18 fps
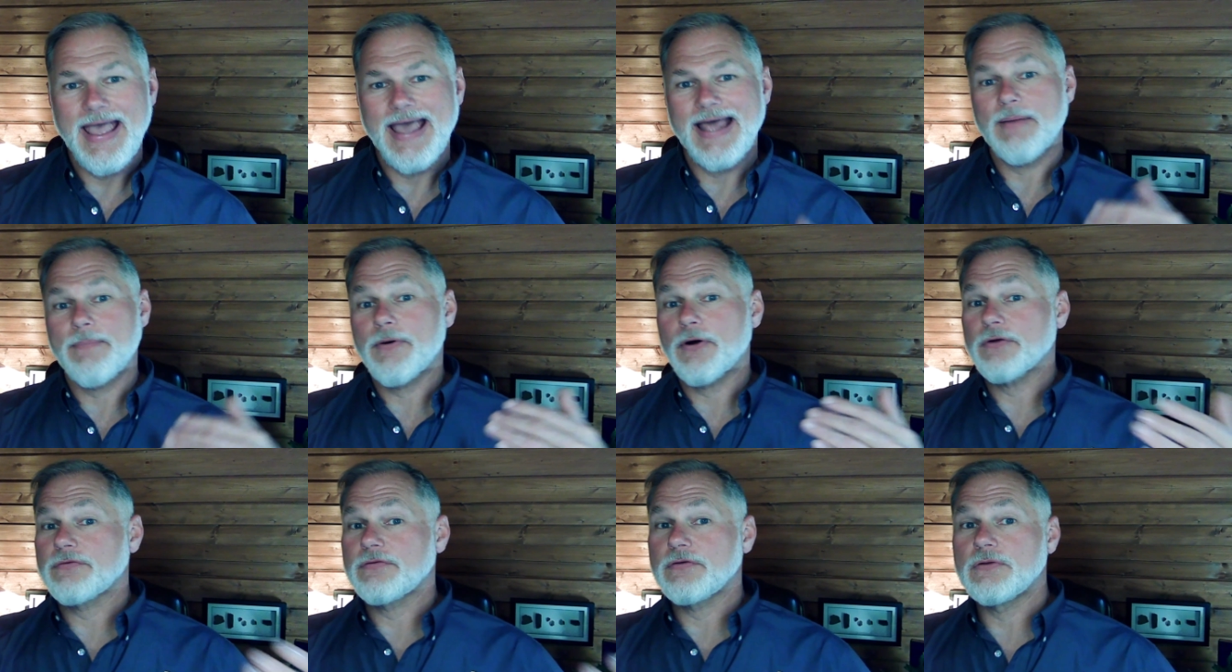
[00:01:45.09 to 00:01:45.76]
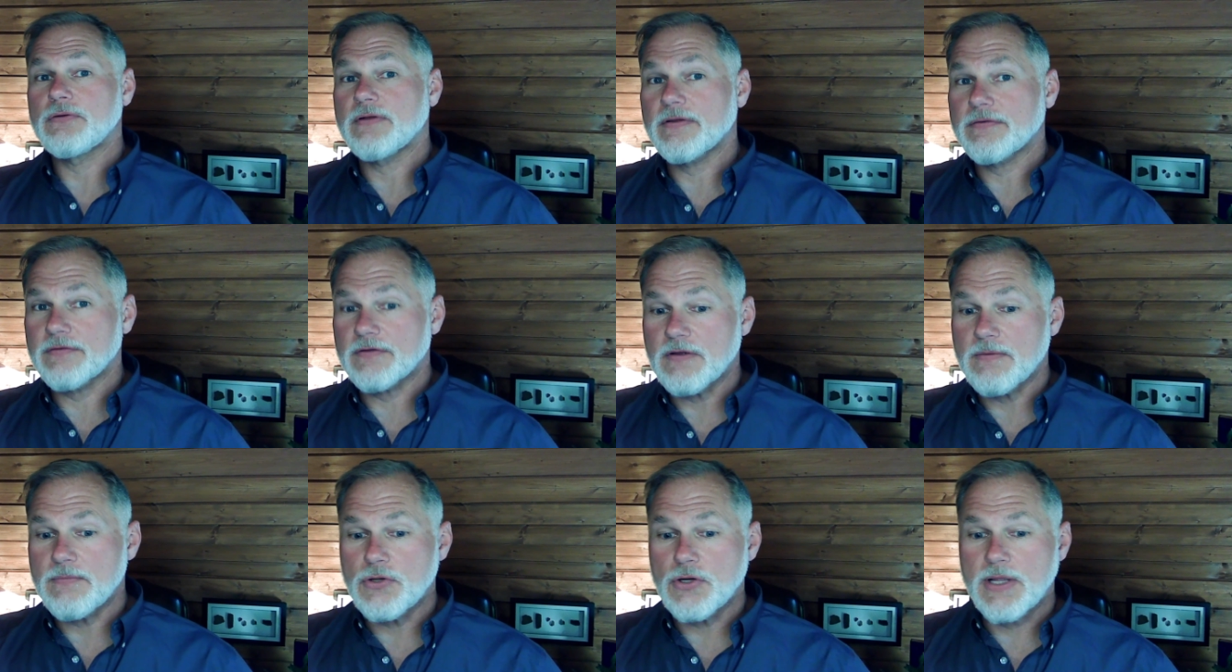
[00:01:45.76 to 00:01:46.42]
And a person who
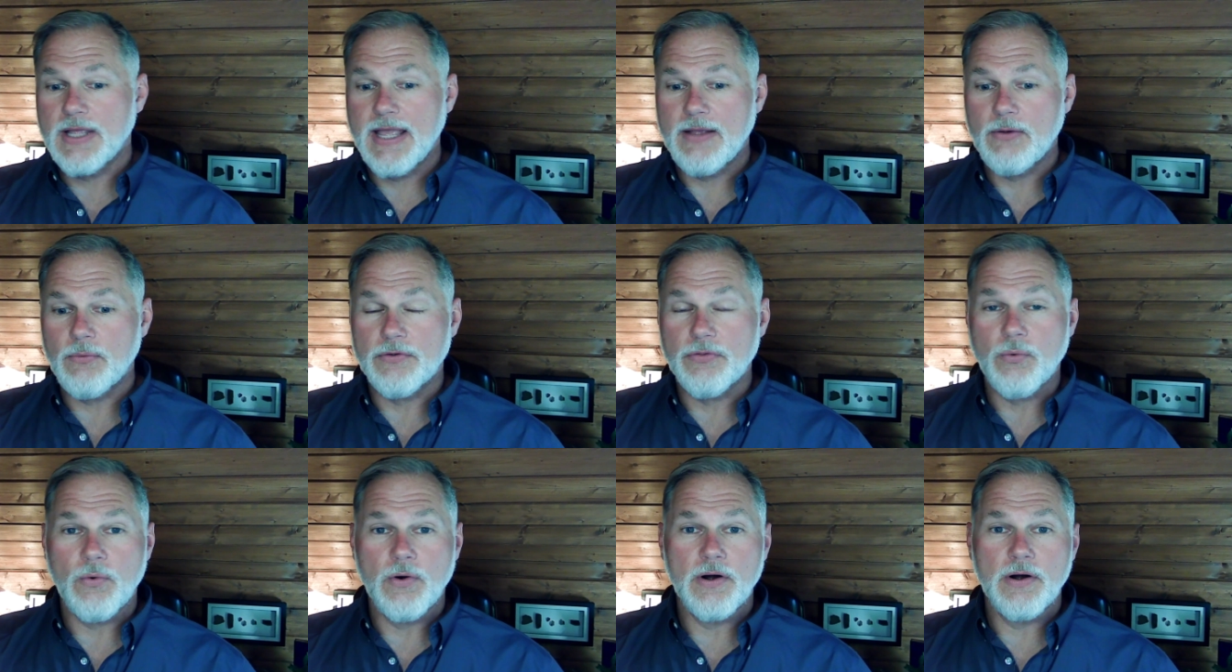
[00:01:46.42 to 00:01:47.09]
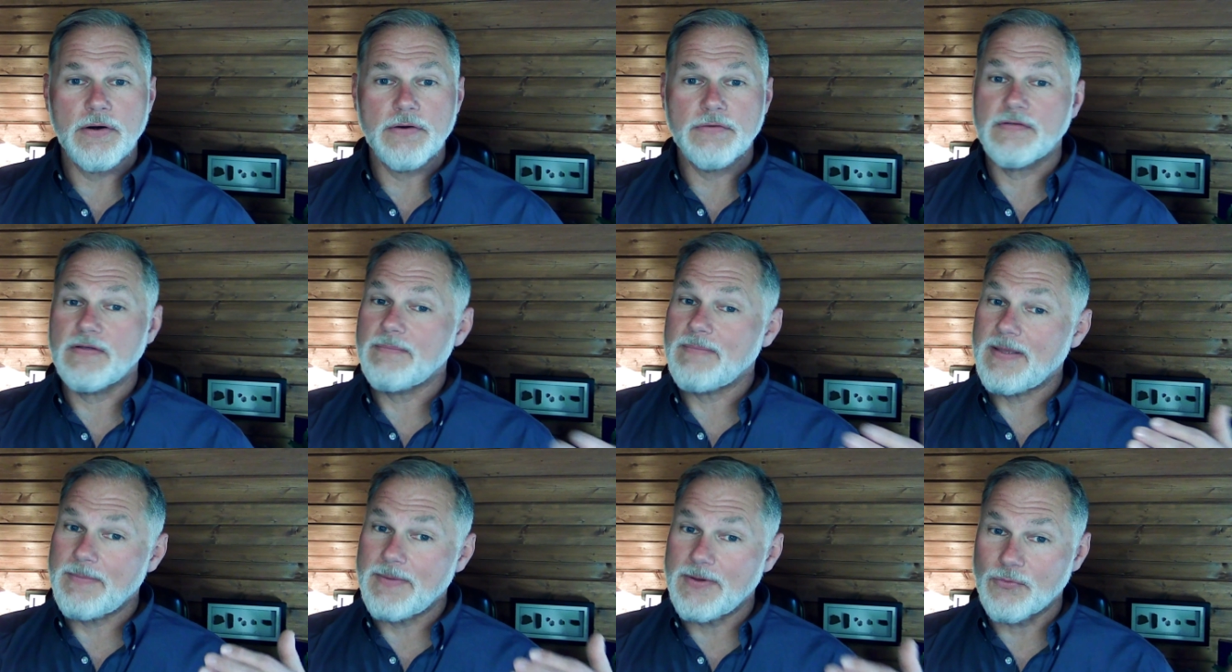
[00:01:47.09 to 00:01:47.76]
doesn't communicate with words, it
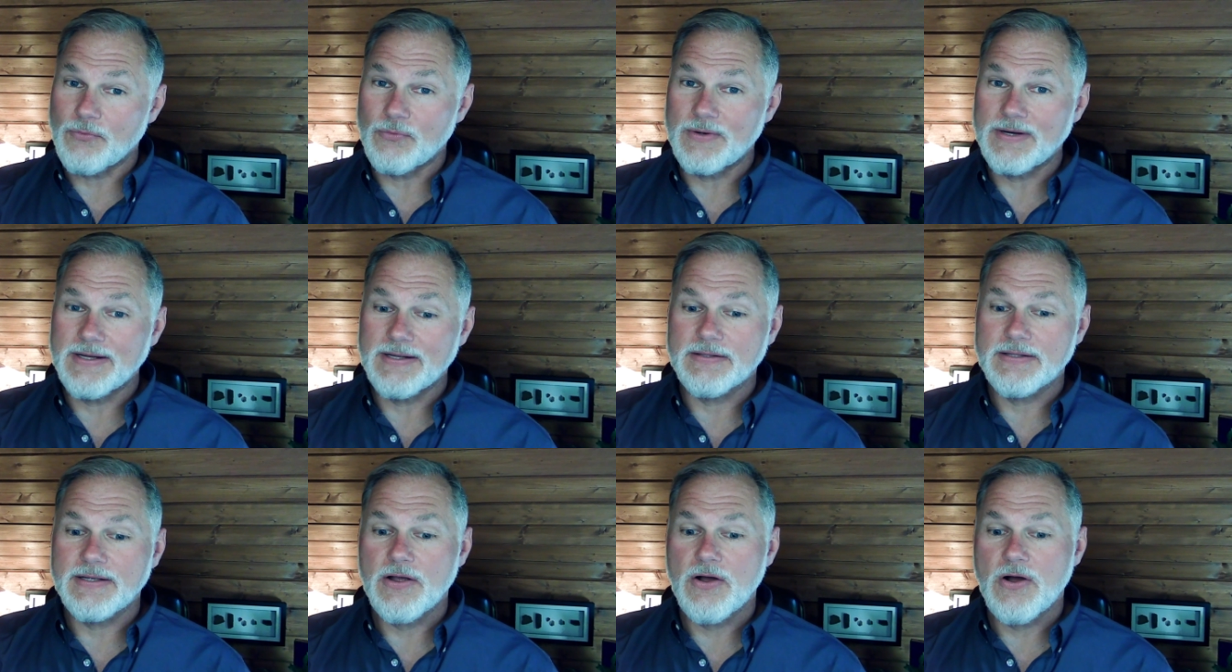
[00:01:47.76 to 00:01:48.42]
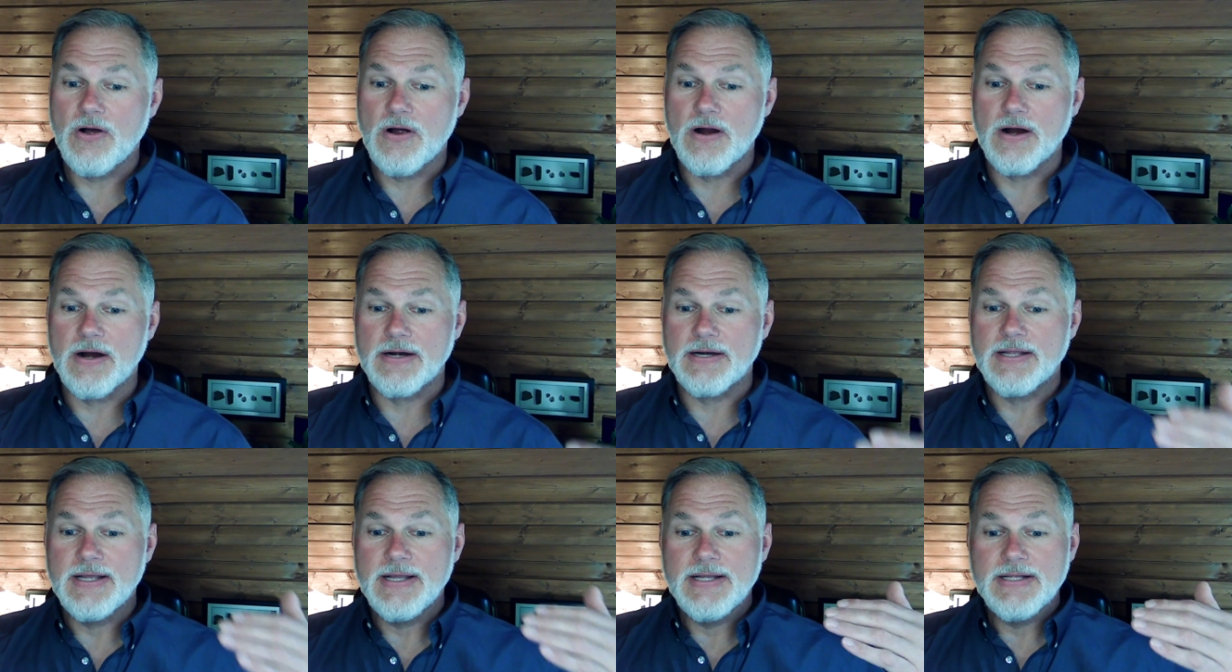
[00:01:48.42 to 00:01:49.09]
may be really
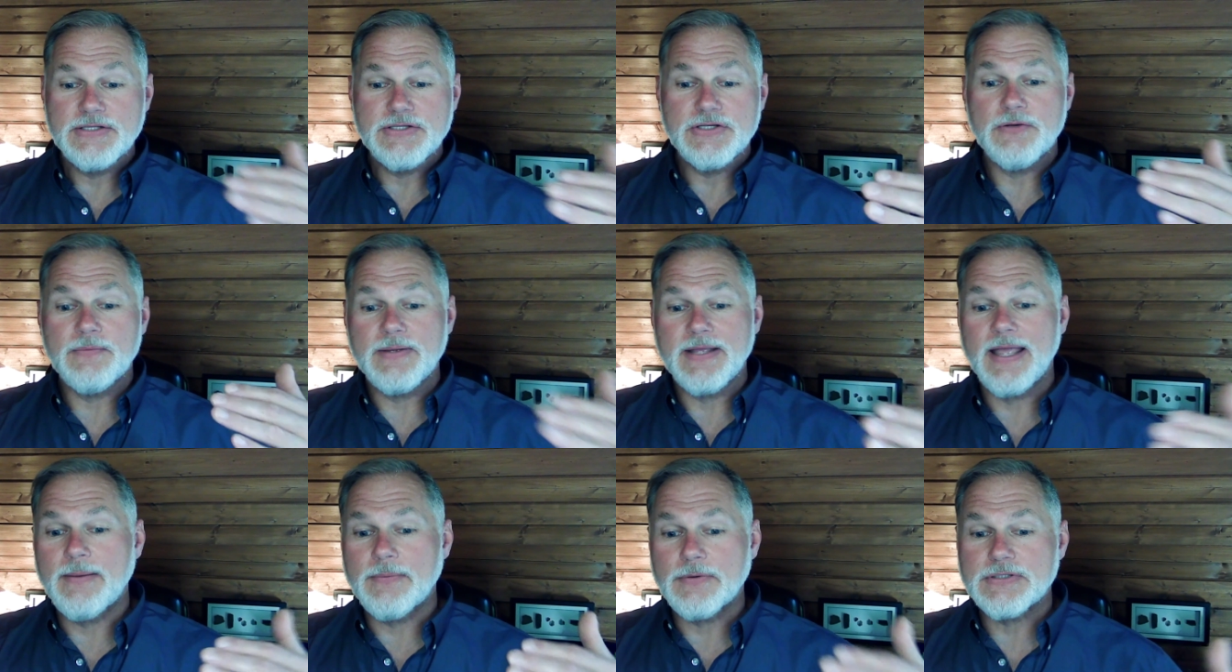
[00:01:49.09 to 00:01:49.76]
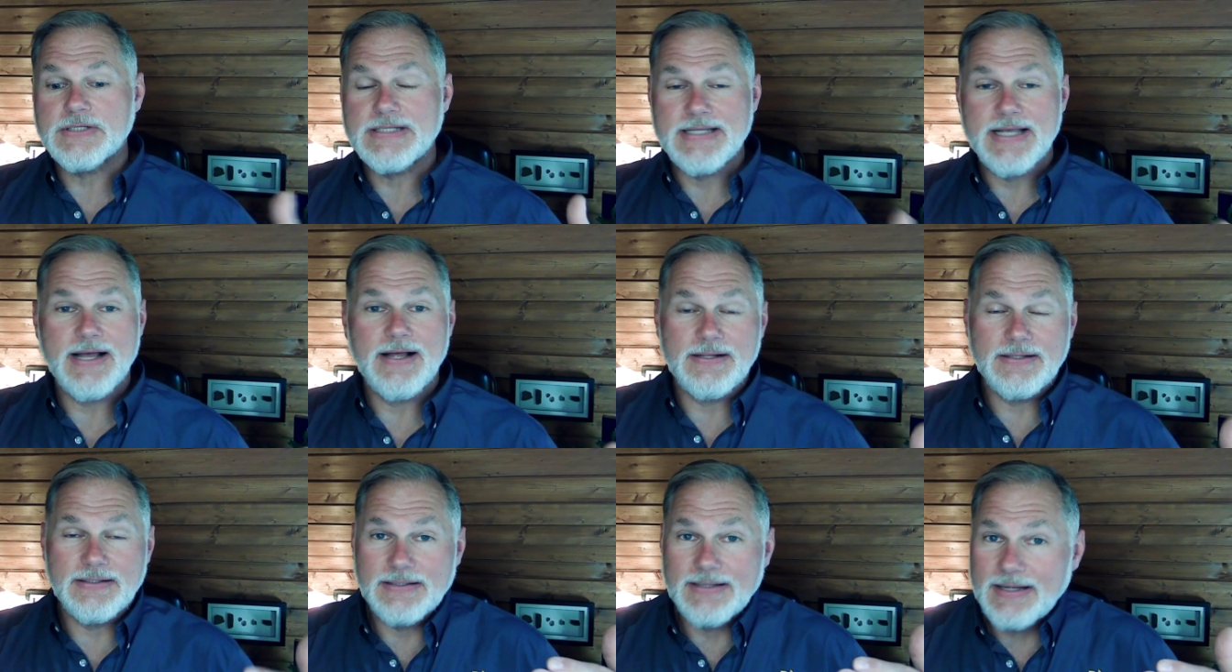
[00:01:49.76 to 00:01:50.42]
hard to be able to
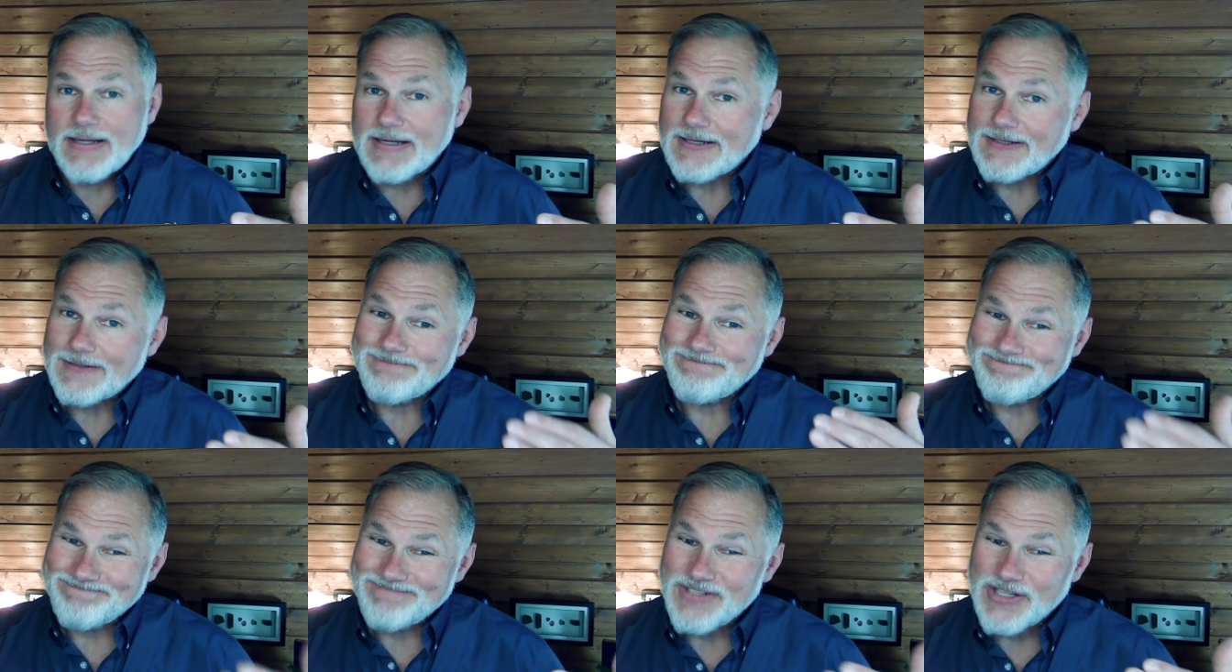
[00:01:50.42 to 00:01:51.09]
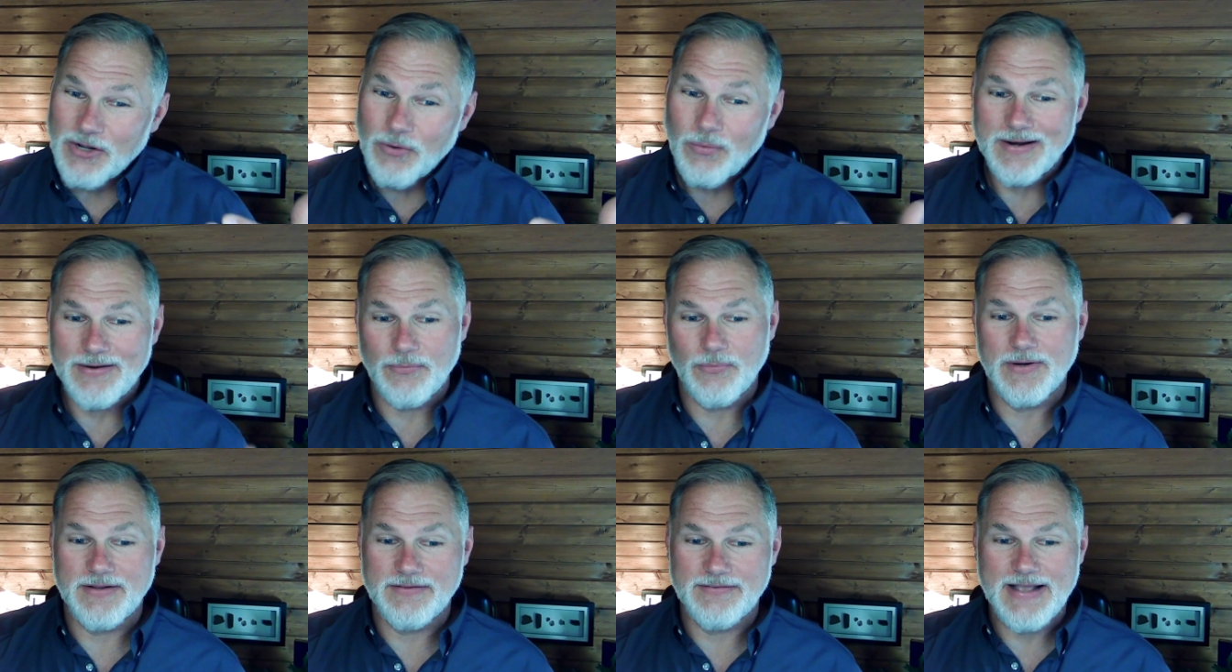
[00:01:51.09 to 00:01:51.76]
tell, um, you know, what,
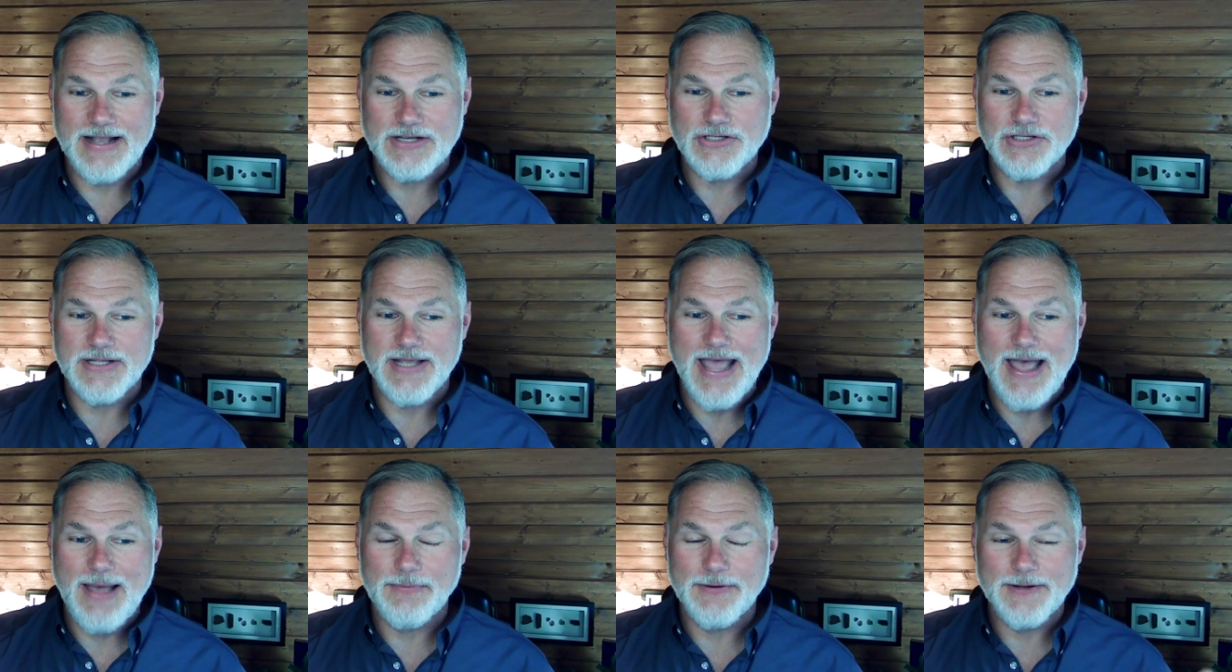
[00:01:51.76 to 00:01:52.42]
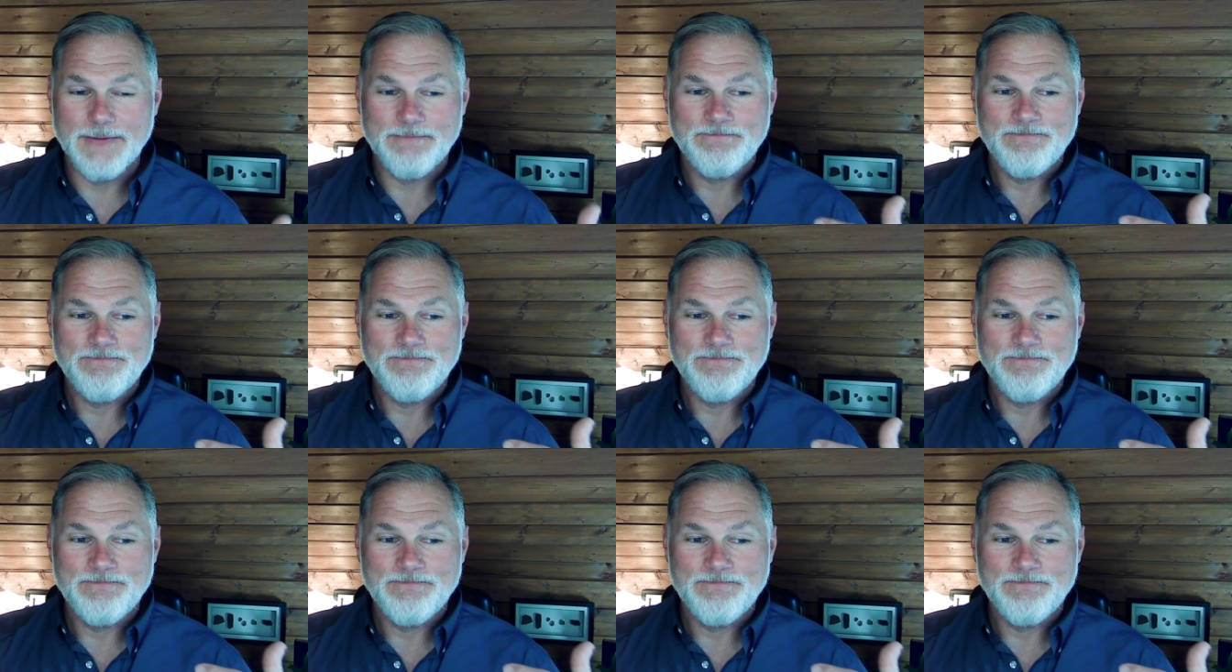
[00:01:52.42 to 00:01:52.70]
what is actually happening.